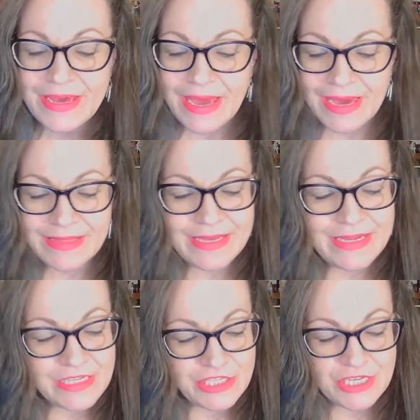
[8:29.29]
And then
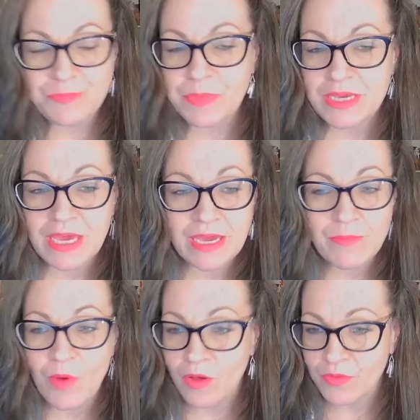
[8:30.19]
it just became
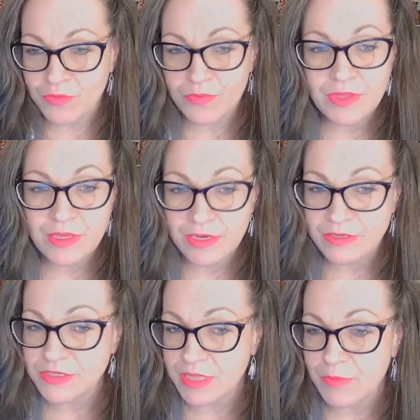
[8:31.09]
all through the
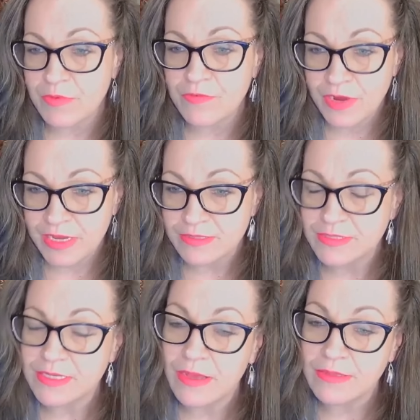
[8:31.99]
years they were friends
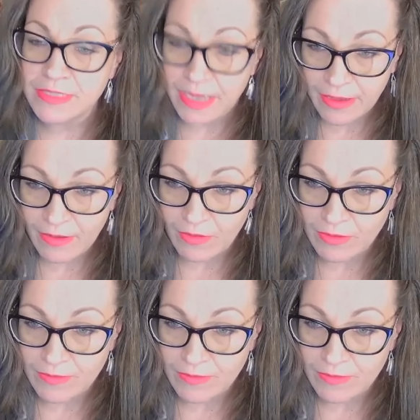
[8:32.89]
until